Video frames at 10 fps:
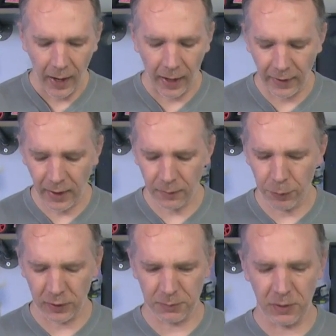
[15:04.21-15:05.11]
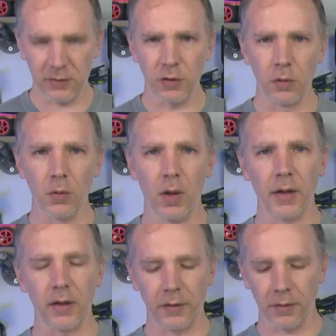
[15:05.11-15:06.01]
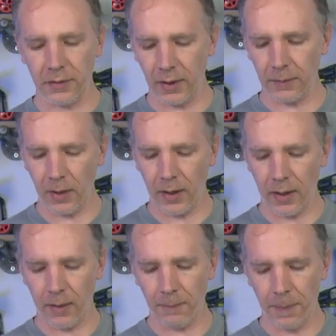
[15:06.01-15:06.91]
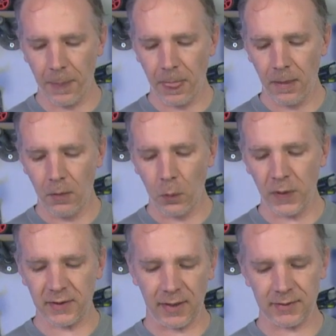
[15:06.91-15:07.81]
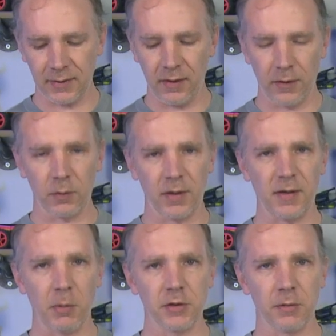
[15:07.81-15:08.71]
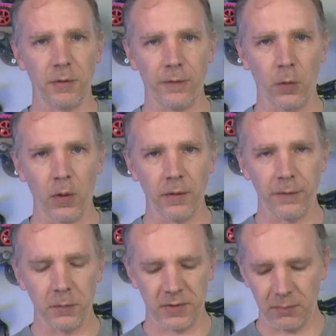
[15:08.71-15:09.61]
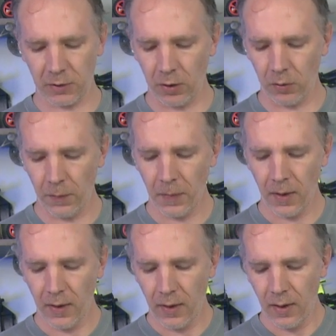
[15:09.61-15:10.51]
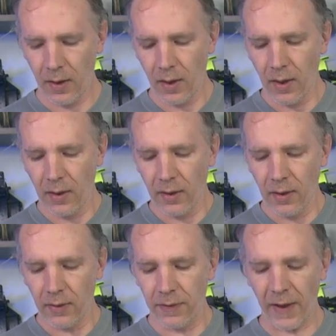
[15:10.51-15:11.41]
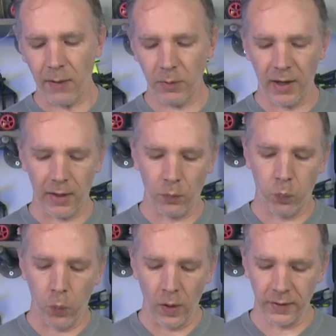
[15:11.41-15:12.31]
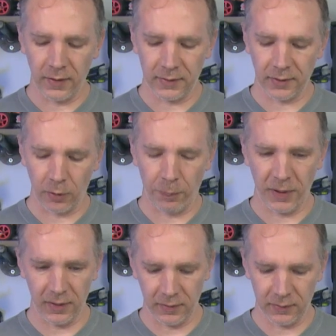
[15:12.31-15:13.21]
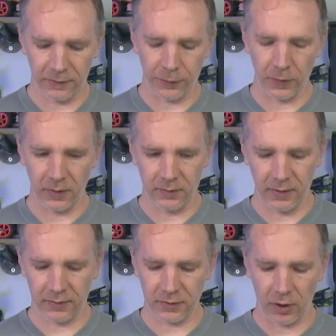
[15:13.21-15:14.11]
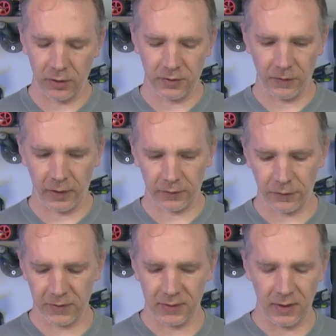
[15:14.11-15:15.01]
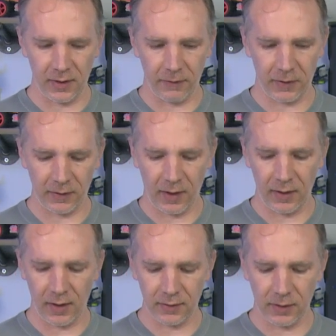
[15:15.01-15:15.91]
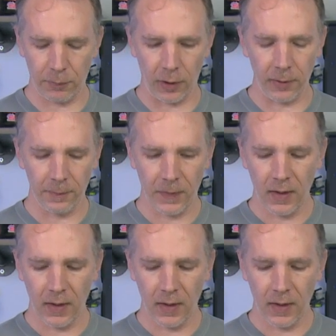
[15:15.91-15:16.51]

And that brings me to another thing. We tested the other one, as I mentioned before, from SIMCO. That one had one of these little pins for the discharge of electricity and everything, the ionizing part.